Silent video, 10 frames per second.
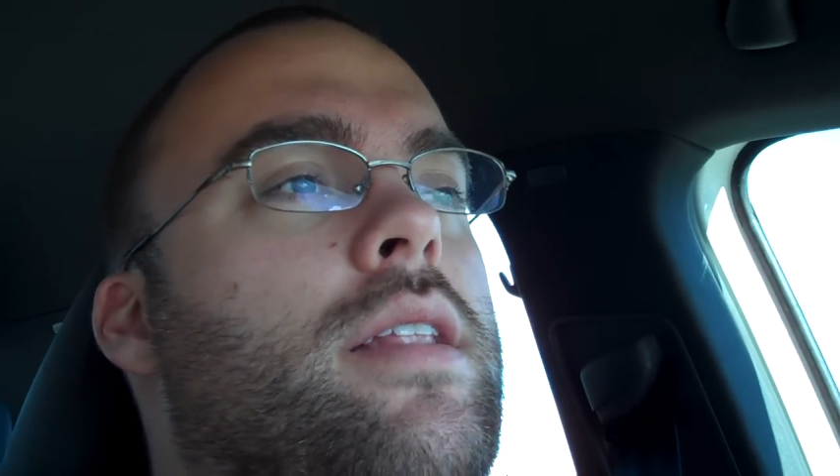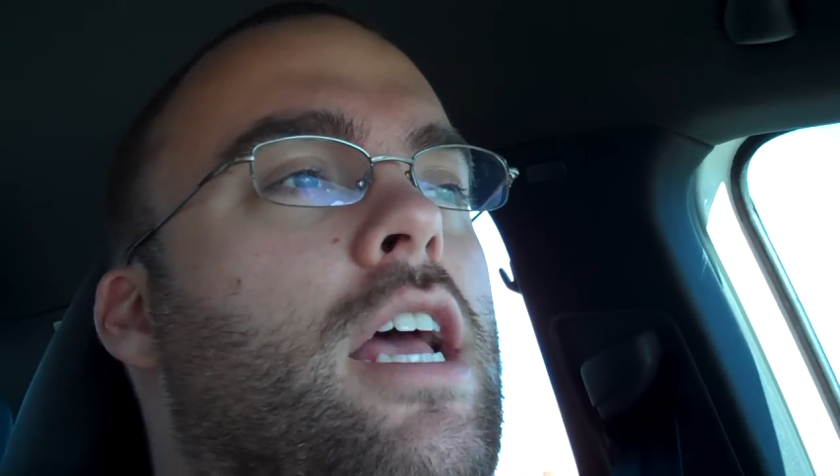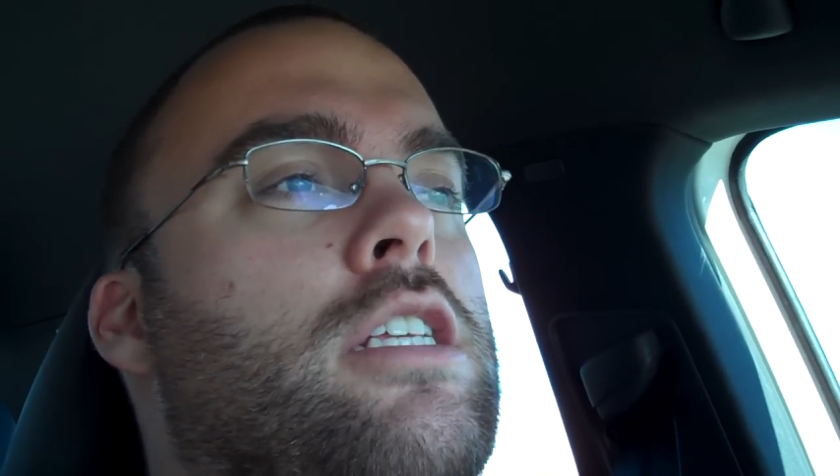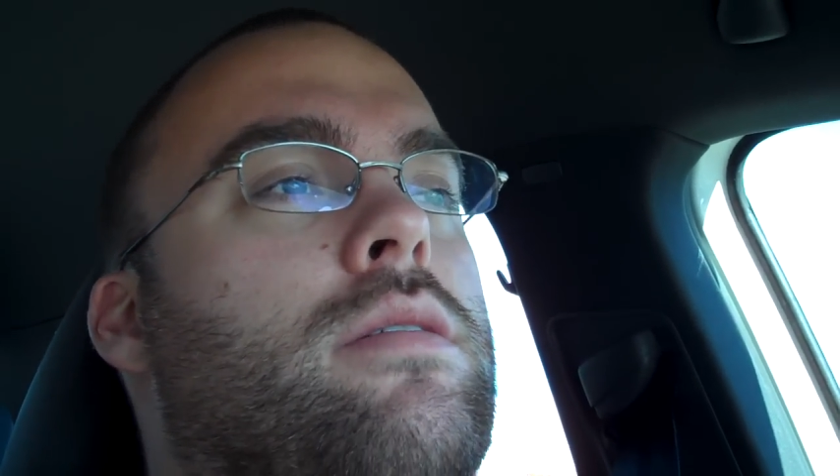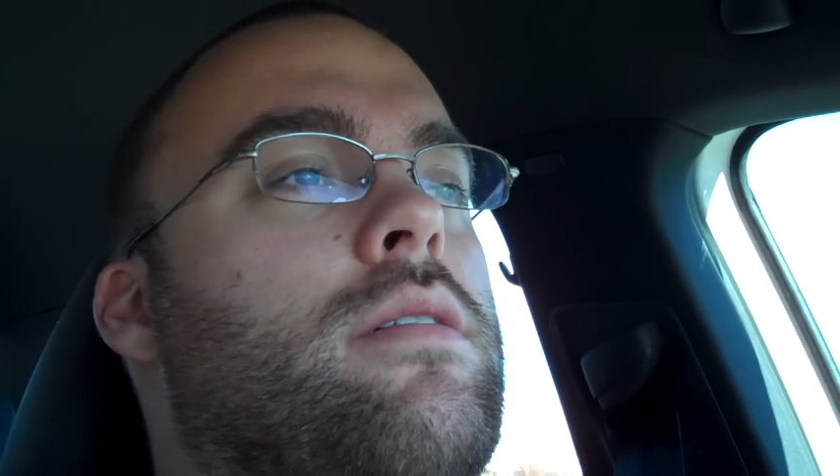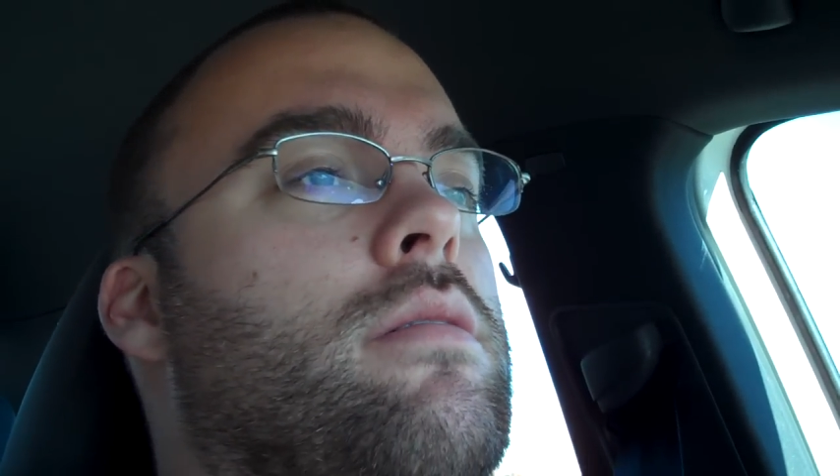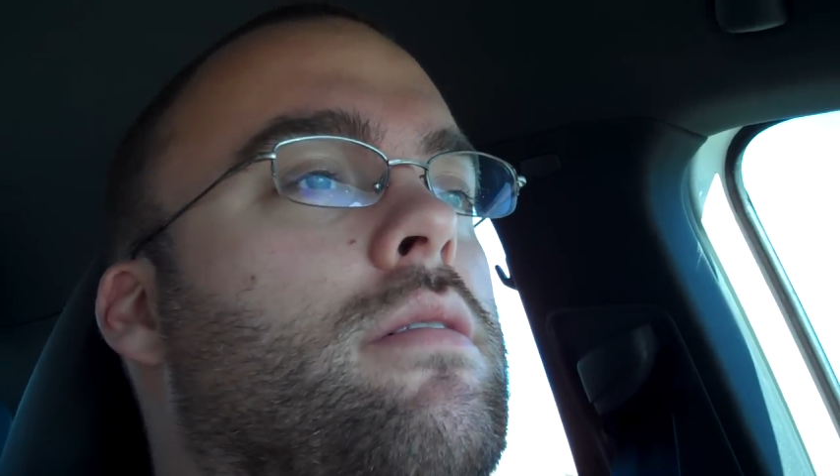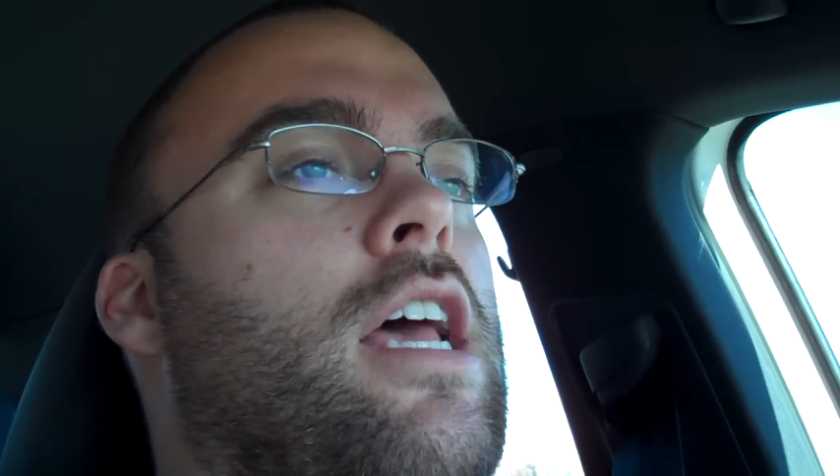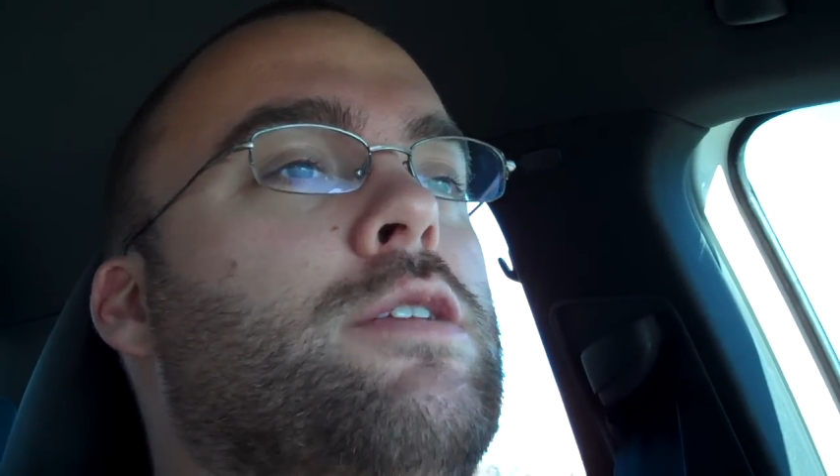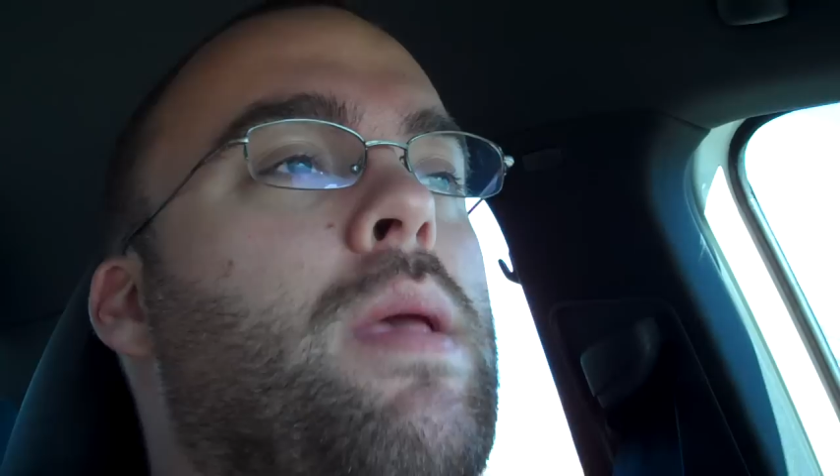Nice,
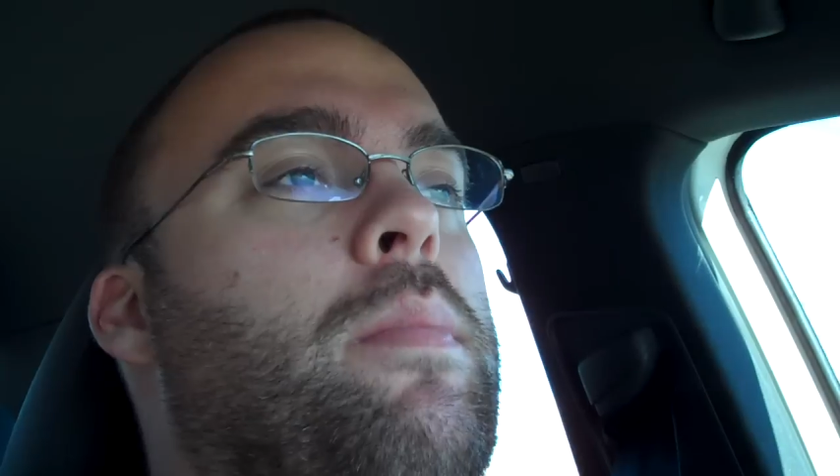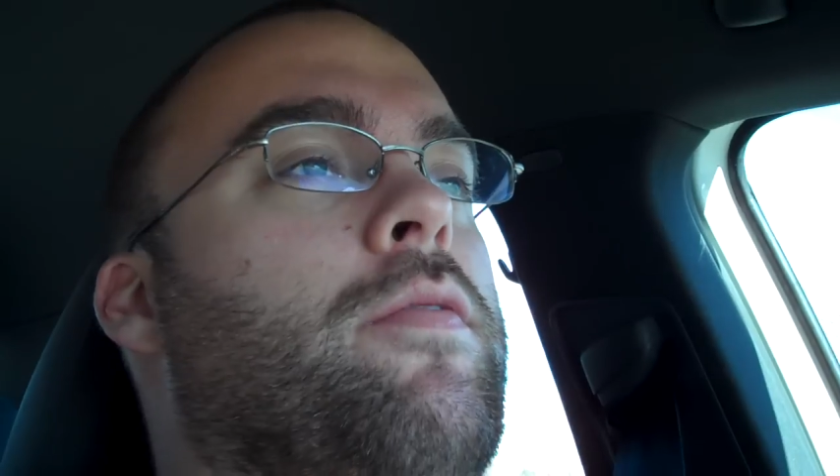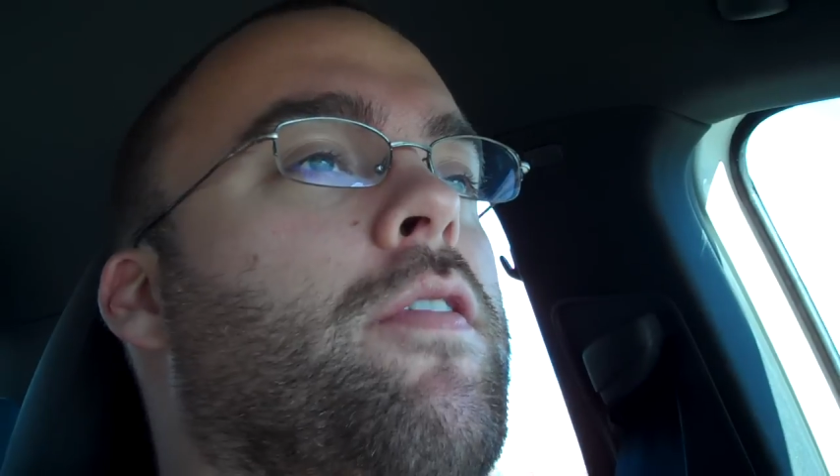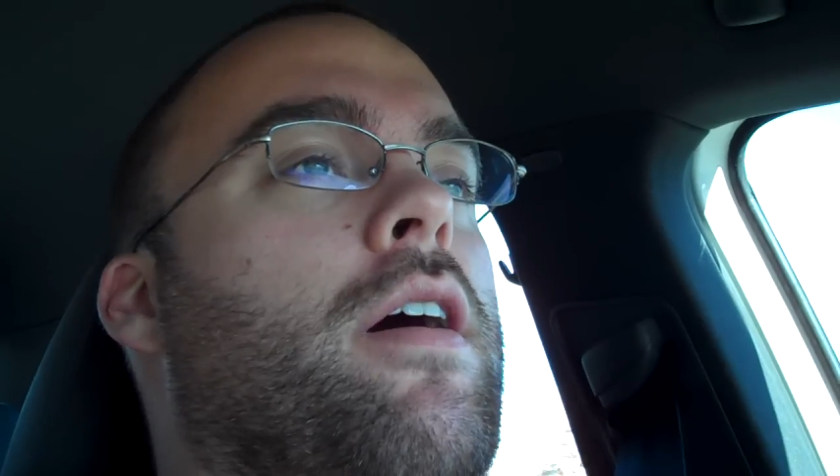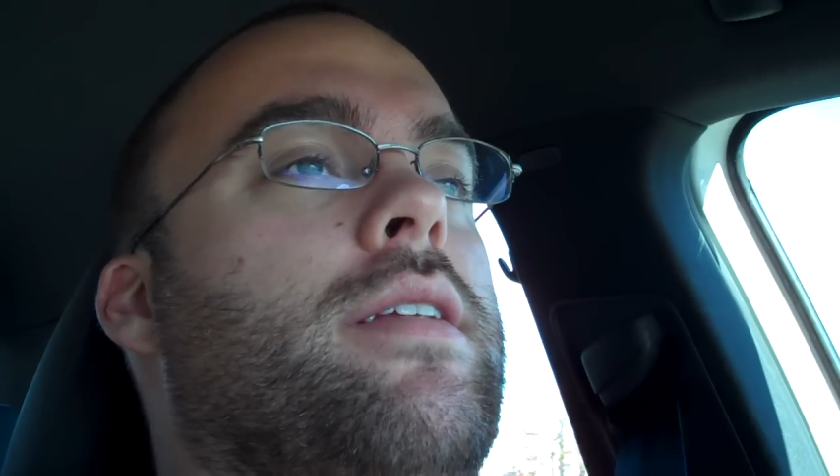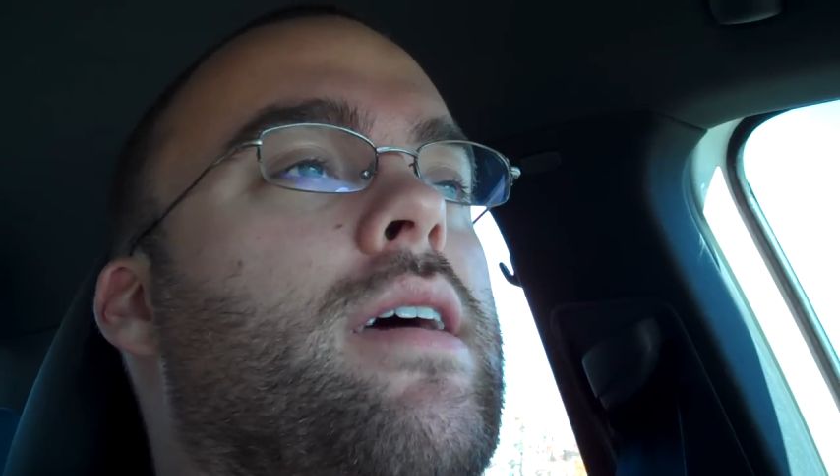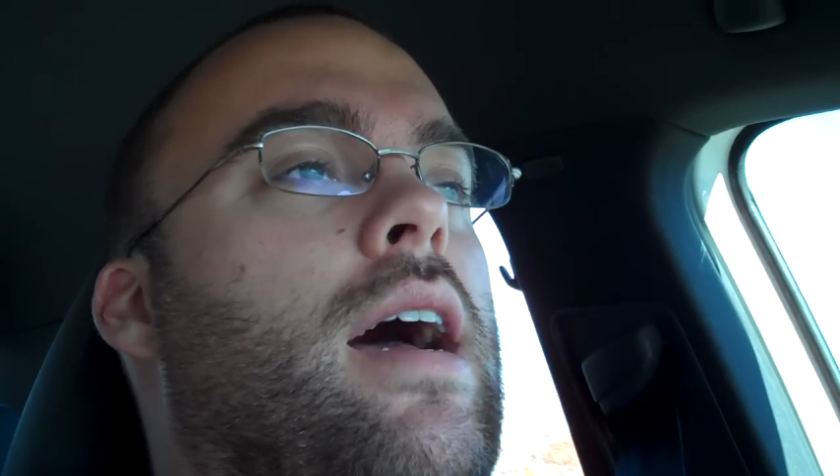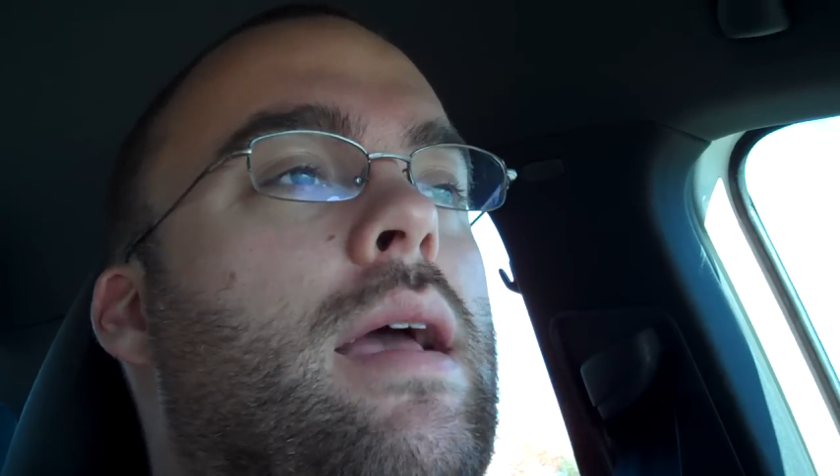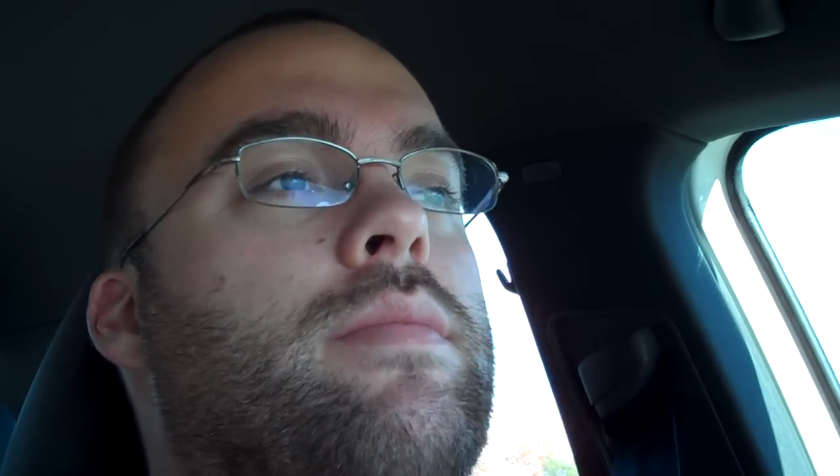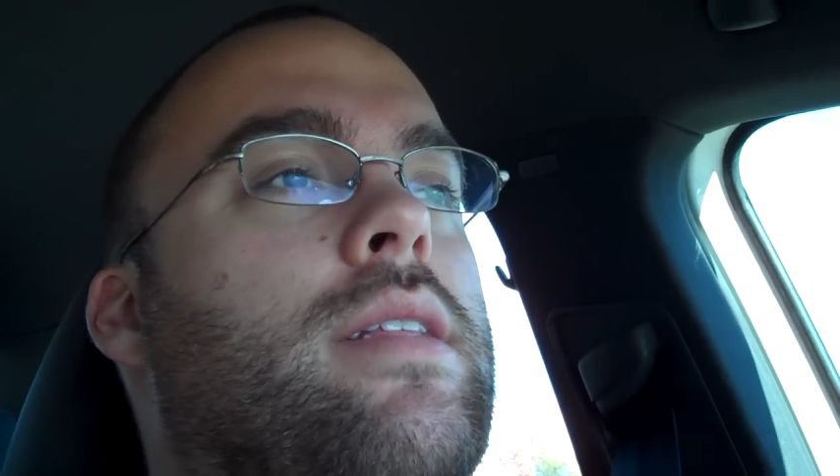nice people, fun
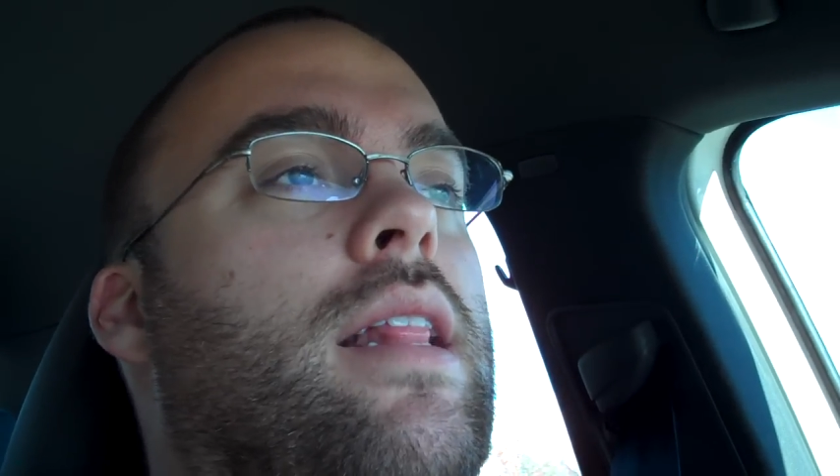times,